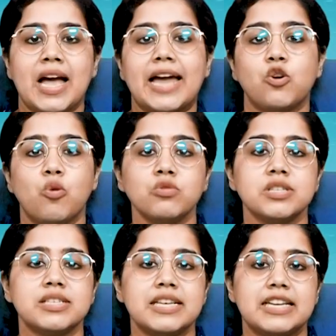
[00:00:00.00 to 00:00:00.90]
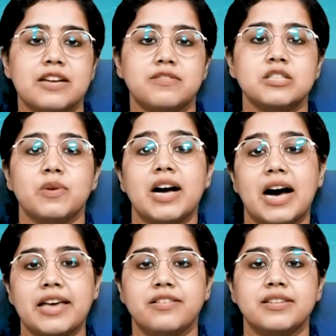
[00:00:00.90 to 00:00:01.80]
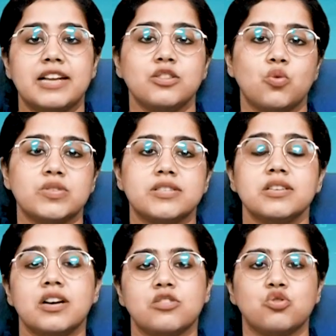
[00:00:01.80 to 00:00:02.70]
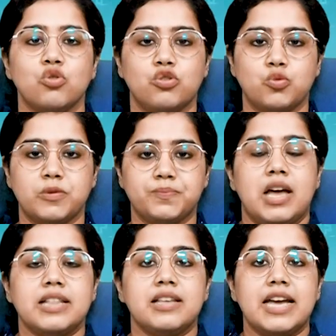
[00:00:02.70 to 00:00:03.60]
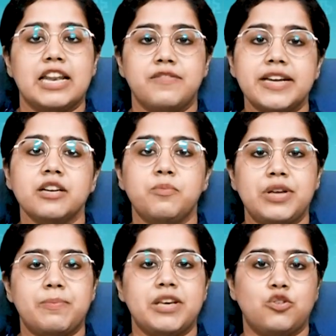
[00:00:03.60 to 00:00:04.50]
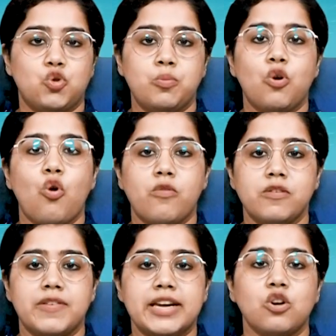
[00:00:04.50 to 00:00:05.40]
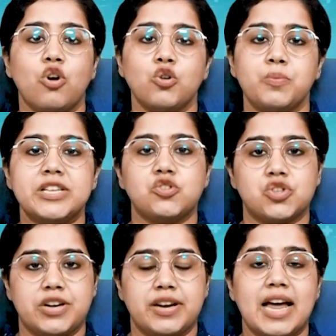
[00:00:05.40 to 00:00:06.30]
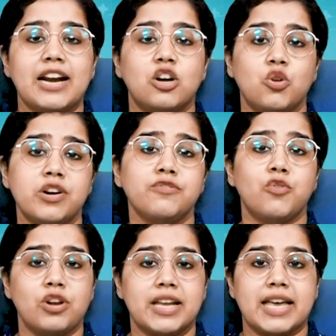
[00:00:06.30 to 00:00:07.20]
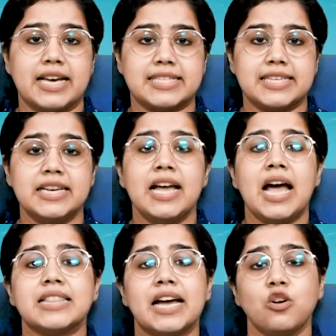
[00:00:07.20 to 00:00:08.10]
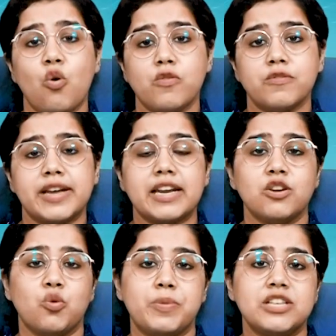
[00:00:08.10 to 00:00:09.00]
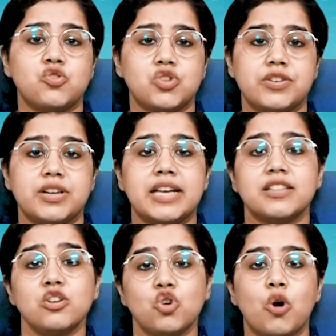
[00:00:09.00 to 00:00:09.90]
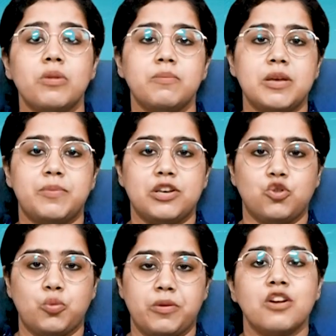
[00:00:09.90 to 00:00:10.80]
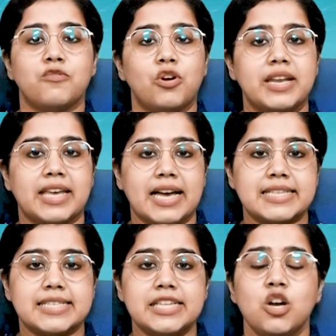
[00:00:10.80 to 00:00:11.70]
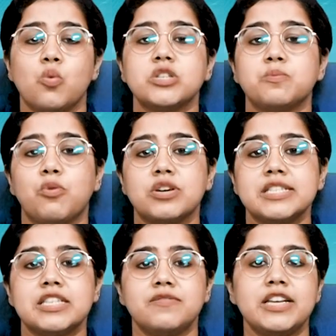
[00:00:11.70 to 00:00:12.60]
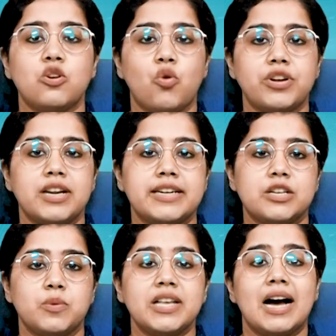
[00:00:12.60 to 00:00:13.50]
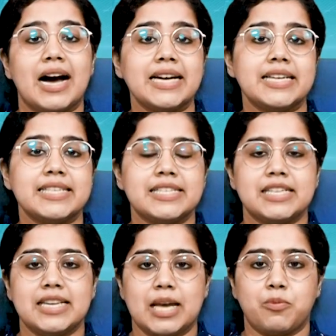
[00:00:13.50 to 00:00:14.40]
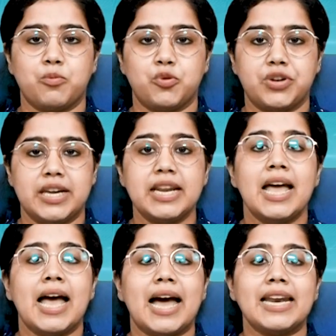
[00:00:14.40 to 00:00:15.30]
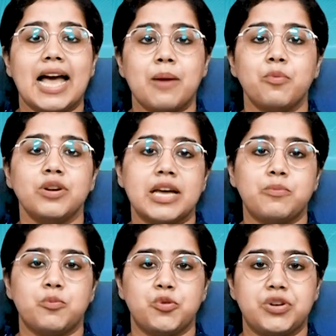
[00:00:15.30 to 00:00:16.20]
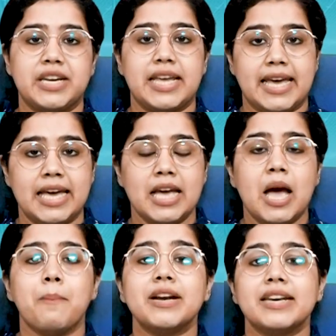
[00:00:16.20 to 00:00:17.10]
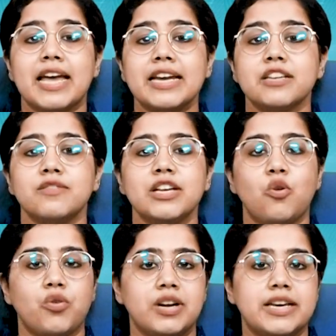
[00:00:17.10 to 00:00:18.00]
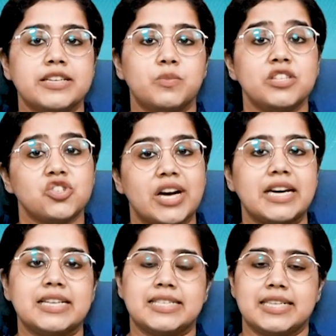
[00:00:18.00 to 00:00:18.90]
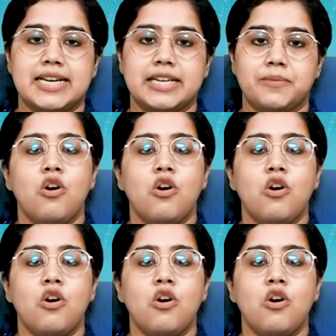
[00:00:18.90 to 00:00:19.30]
and homocysteine levels were higher than those in the control group. In the elevated BP group, overweight or obese children had lower folic acid than overweight and obese children in the normal BP group. Folic acid was positively correlated with high-density lipoprotein and apolipoprotein A, but negatively correlated with triglyceride.